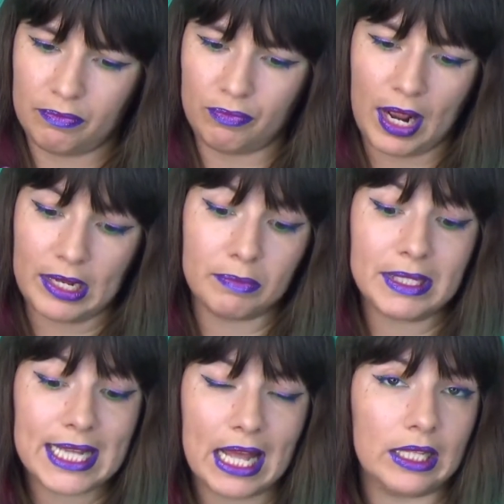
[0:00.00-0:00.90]
bright
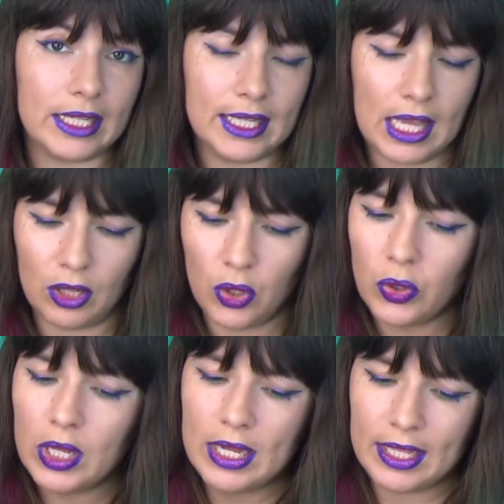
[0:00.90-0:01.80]
metallic
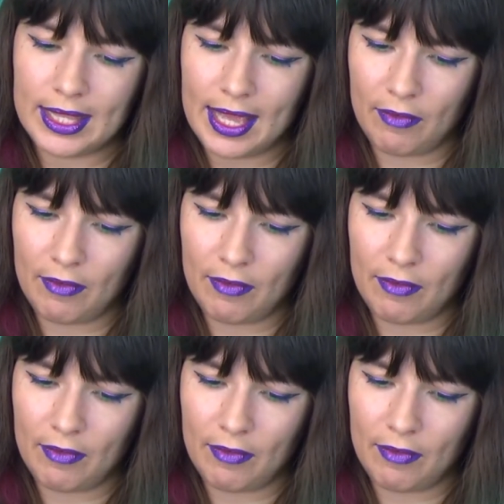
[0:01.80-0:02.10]
yellow. They have a